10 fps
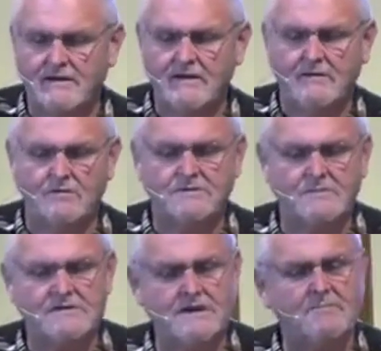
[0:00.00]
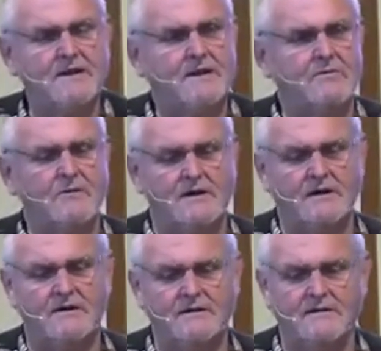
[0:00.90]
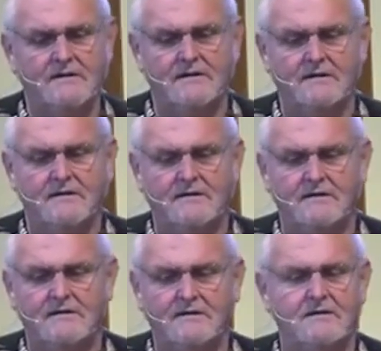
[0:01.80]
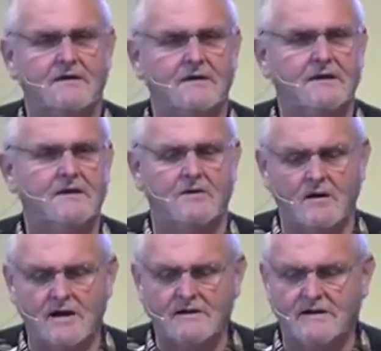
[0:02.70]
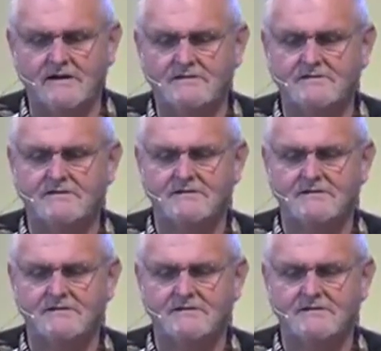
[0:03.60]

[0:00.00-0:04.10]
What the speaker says: wants to be deeply integrated in our ideas.